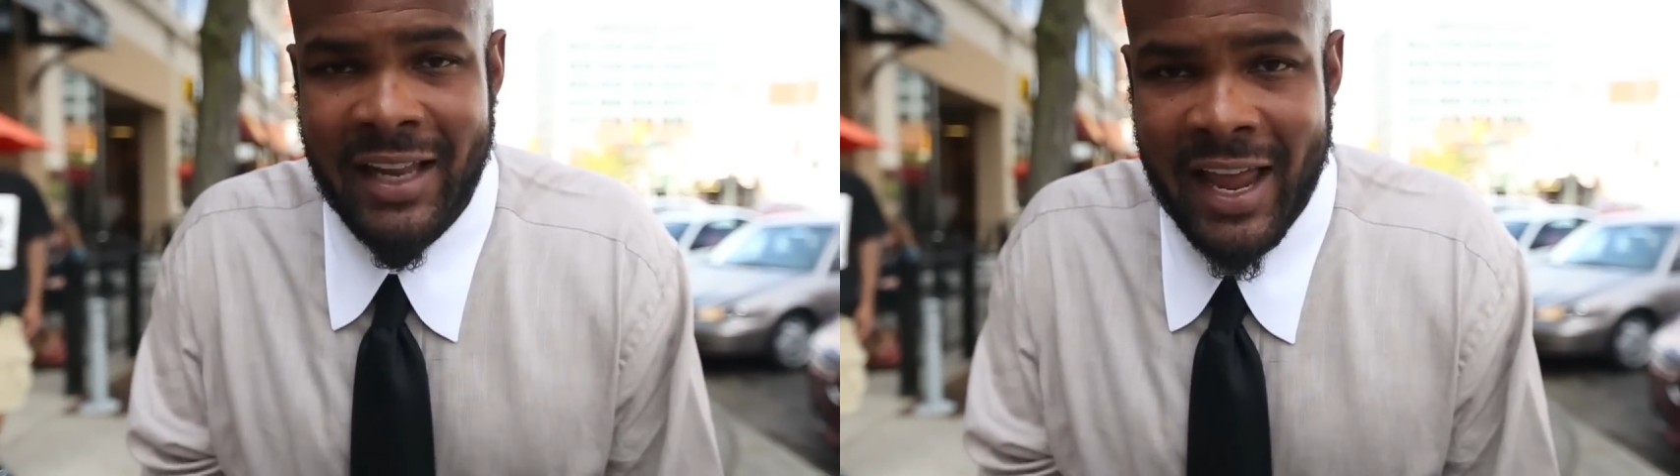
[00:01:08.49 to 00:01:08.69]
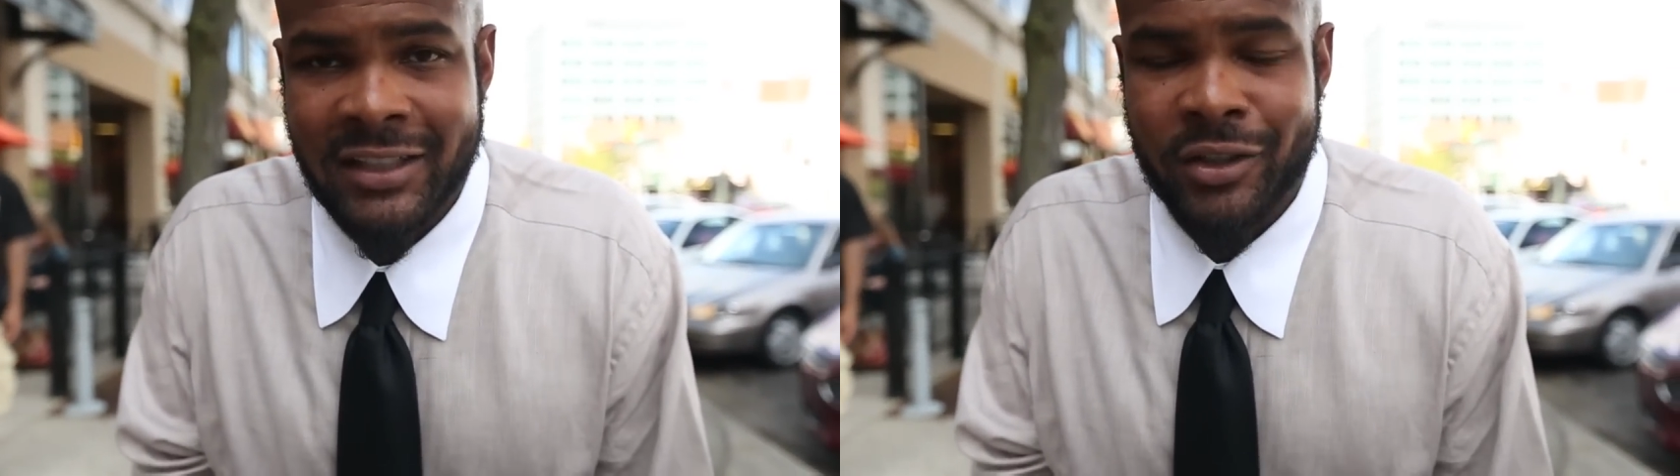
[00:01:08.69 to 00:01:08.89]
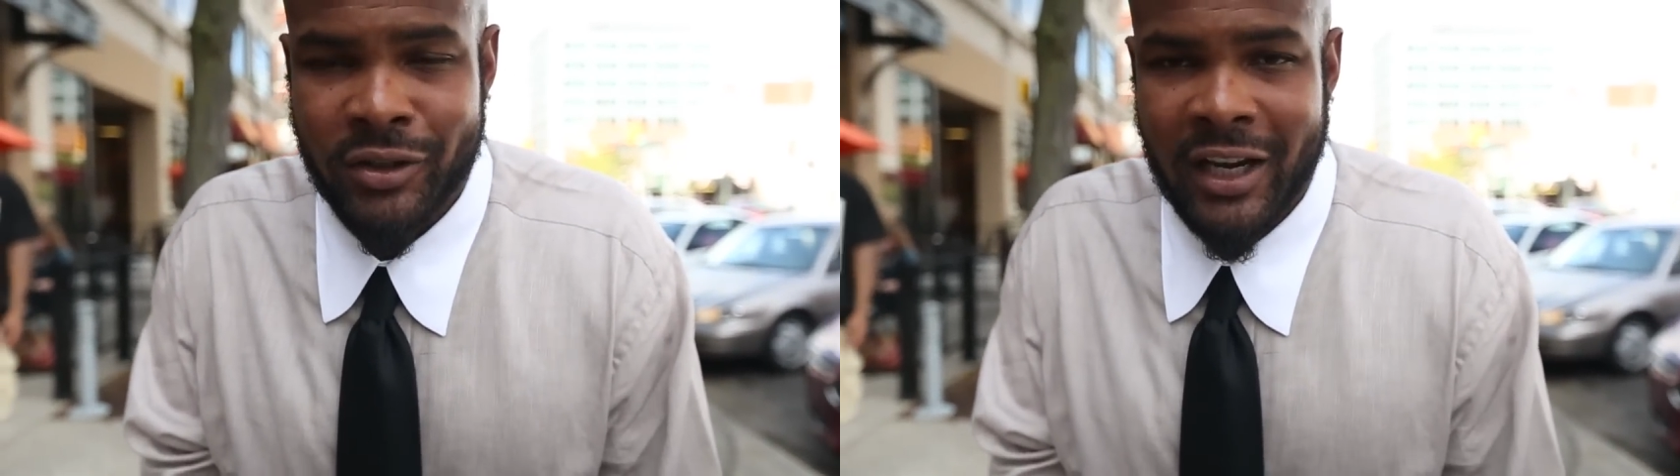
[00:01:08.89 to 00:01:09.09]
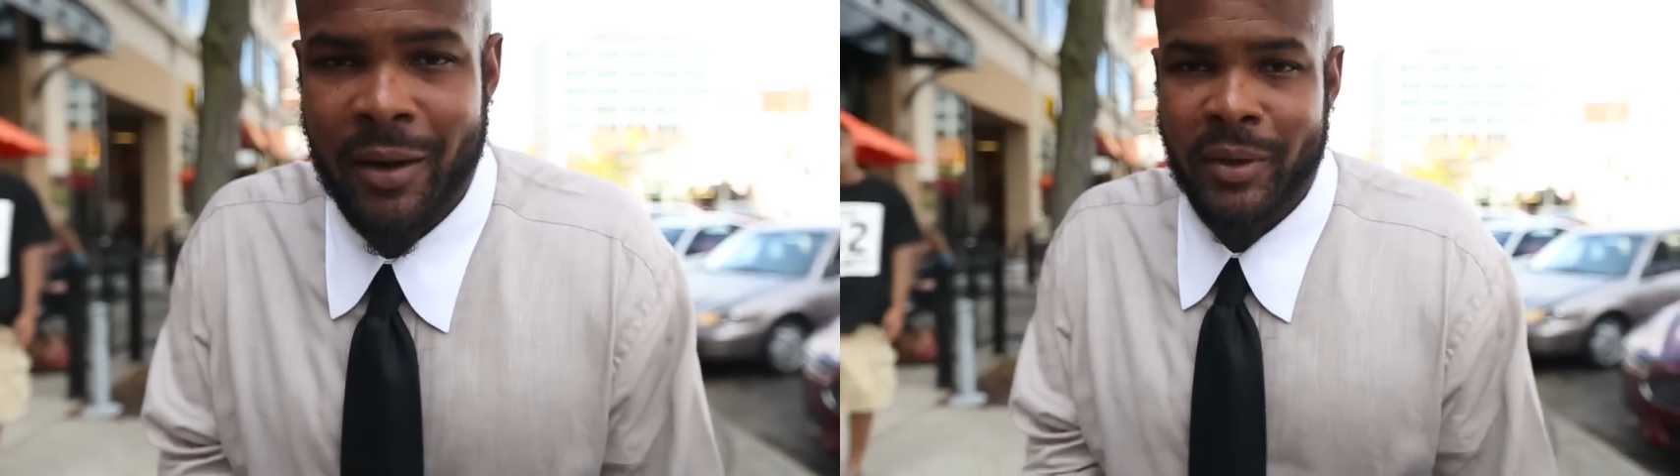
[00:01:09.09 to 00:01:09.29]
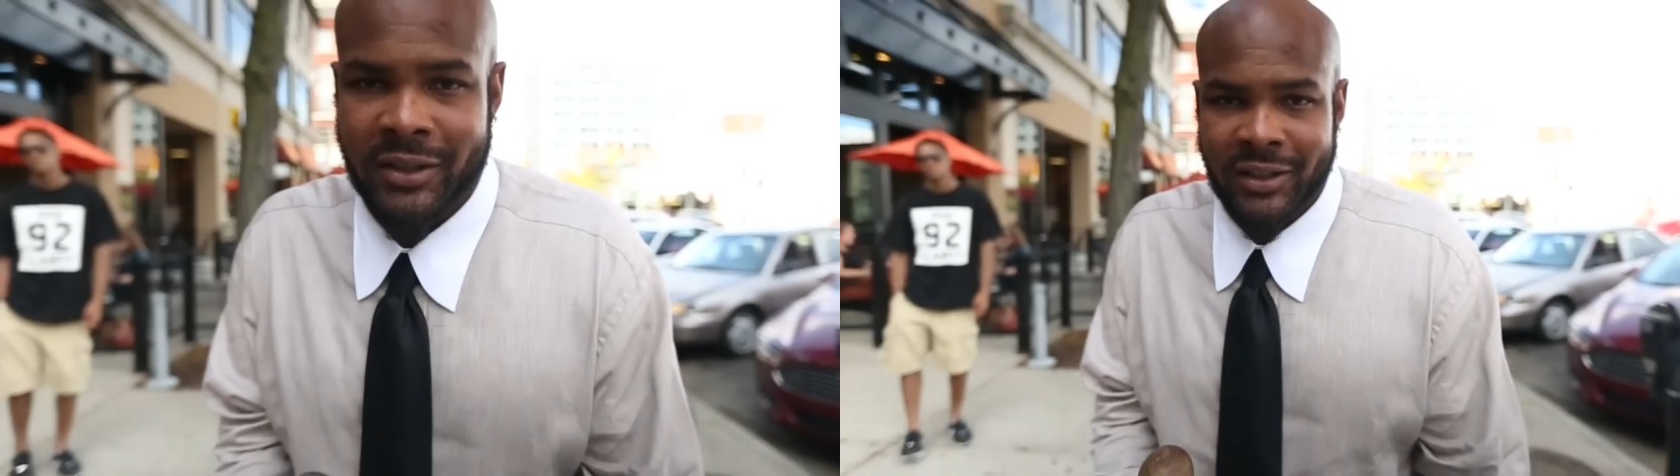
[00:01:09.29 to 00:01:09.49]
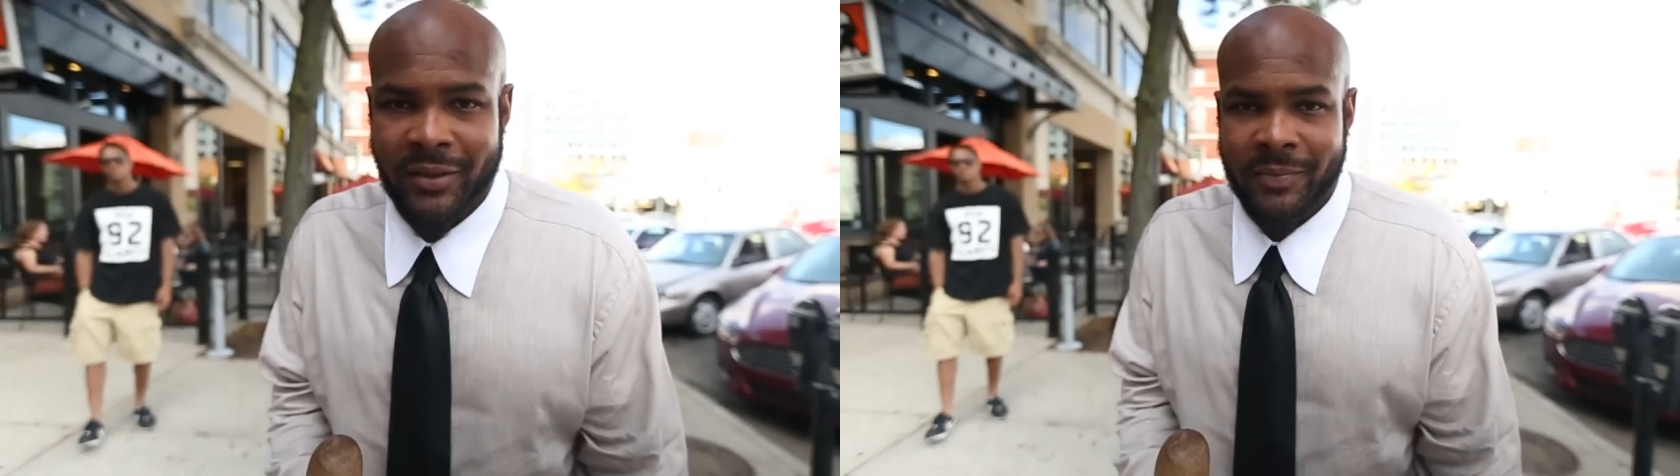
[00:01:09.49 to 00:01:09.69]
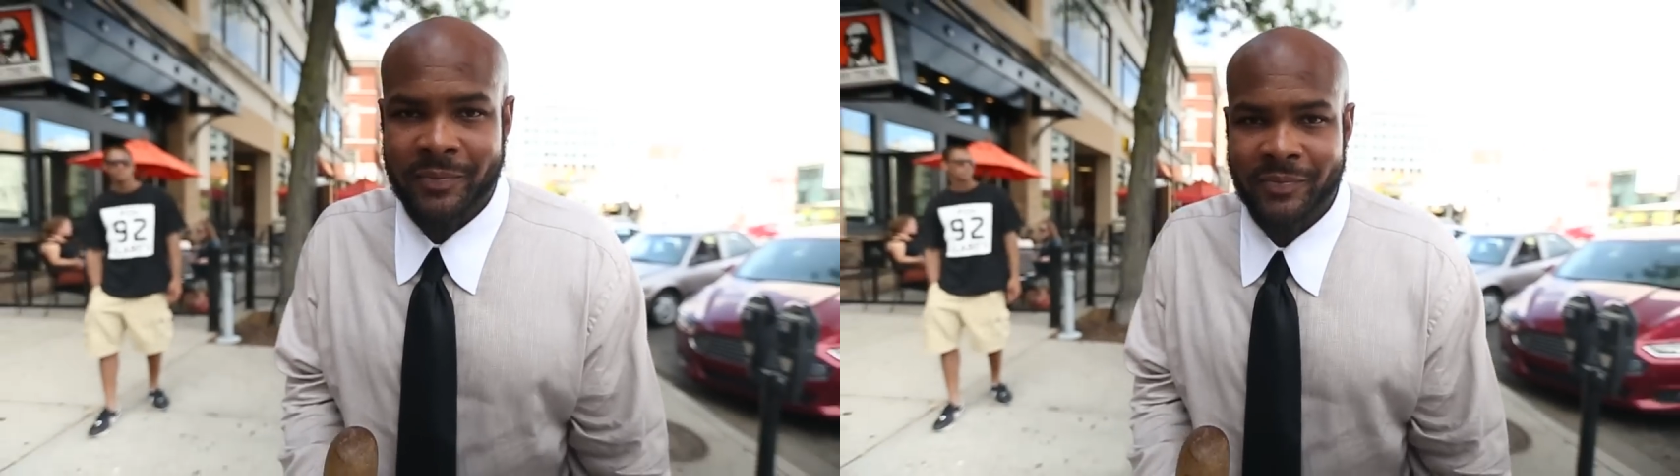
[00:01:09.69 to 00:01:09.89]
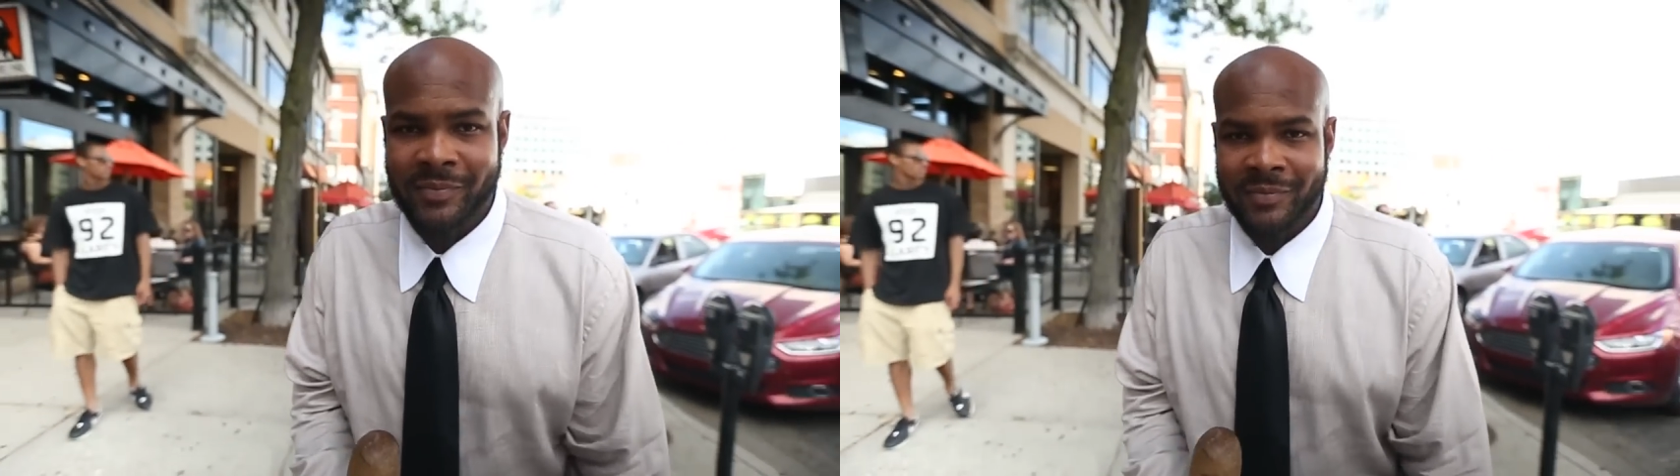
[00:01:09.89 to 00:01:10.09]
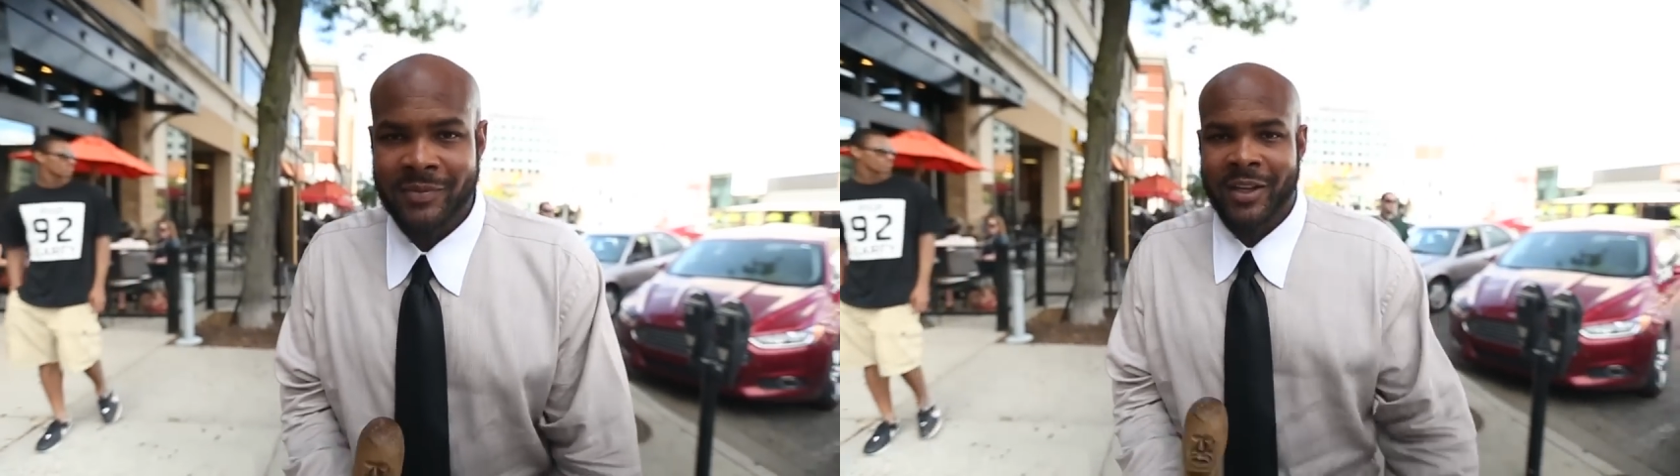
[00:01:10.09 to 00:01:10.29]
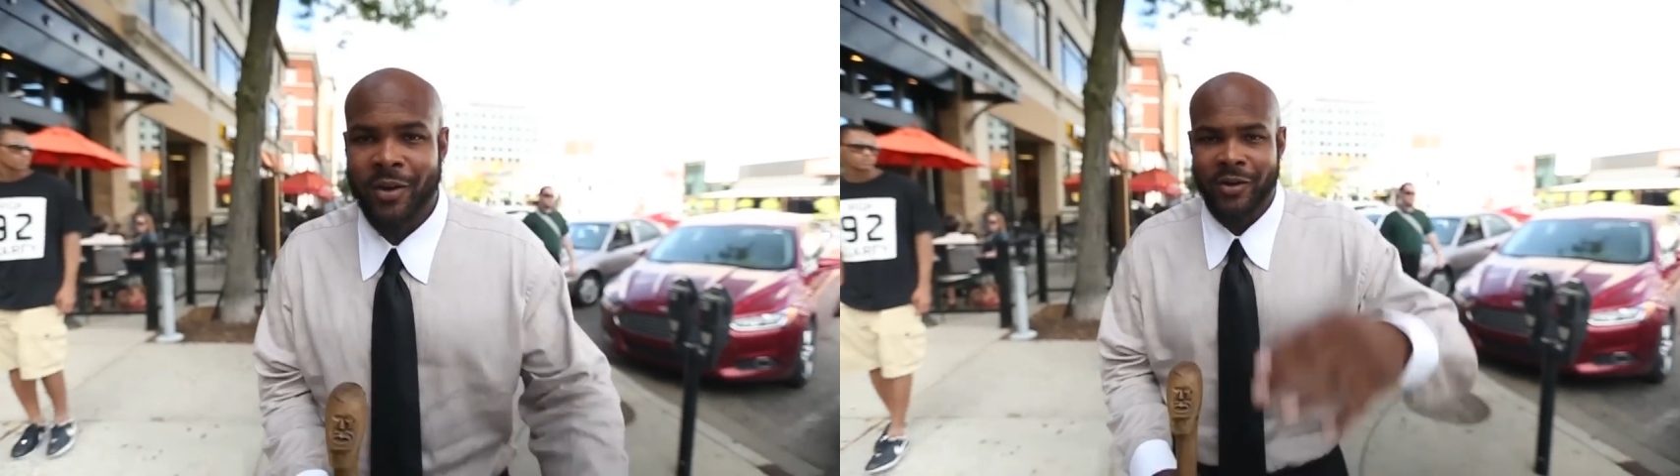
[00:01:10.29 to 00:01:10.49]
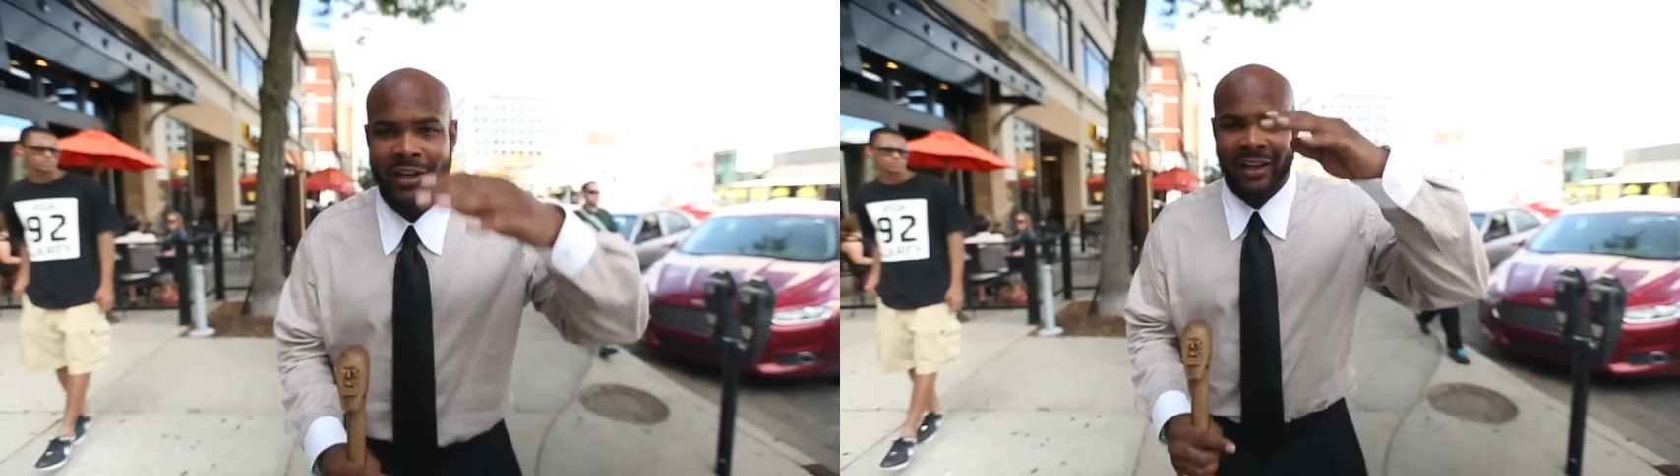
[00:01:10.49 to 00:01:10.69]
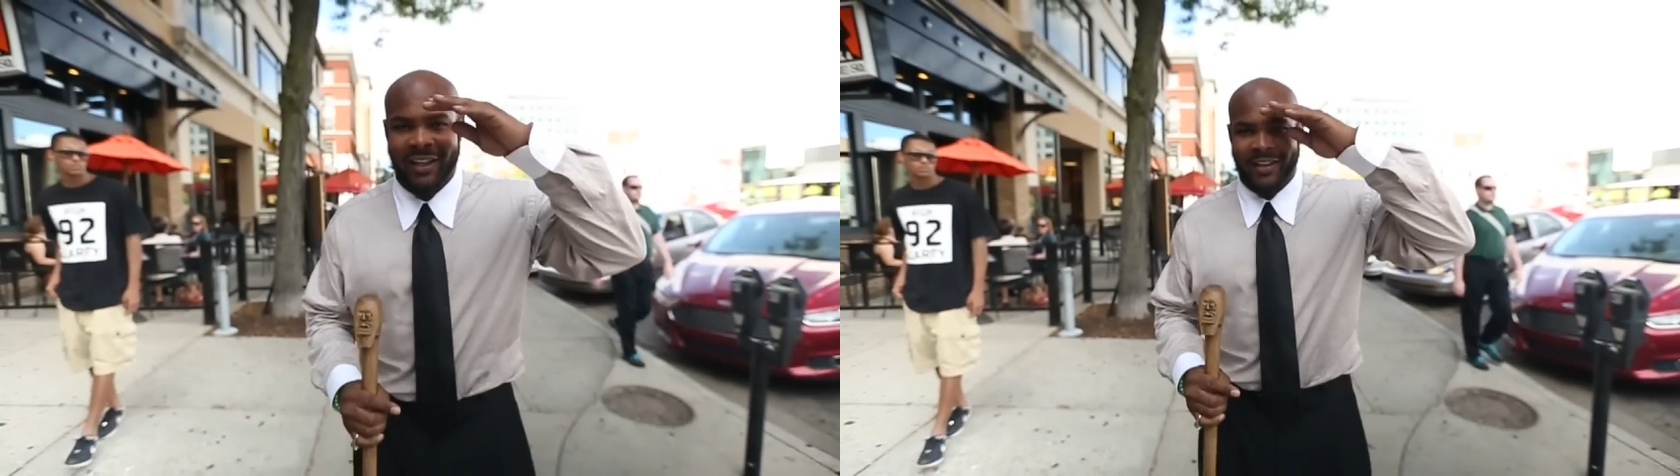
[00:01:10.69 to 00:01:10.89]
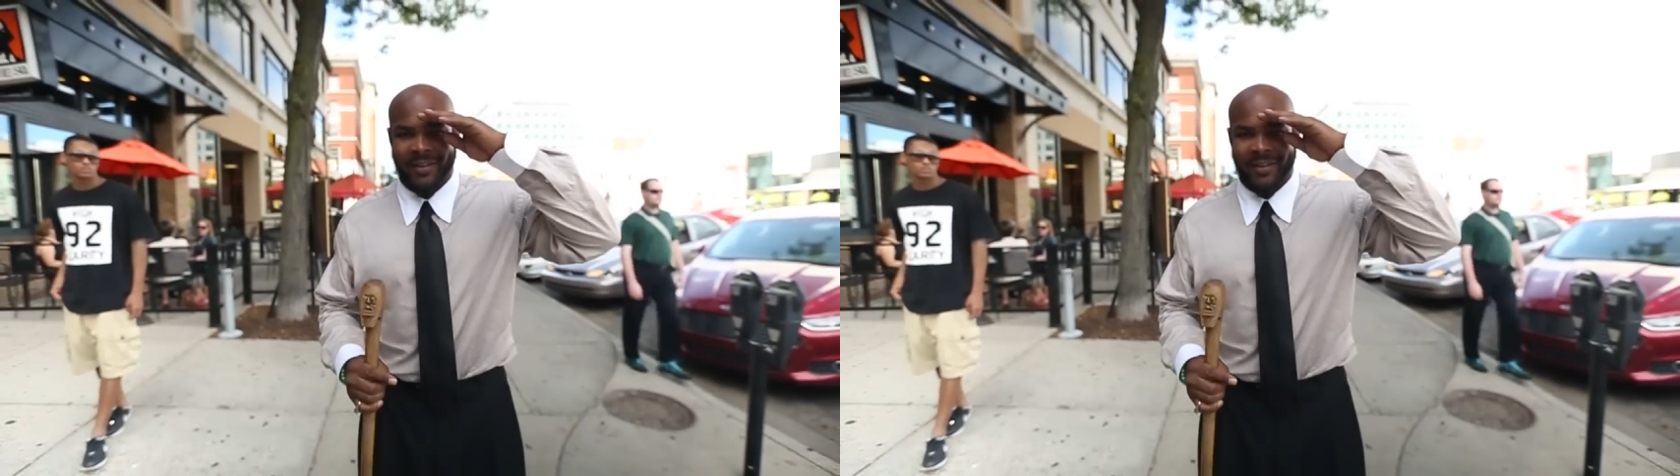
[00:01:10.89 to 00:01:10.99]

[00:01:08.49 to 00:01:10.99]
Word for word: national championship. Go green.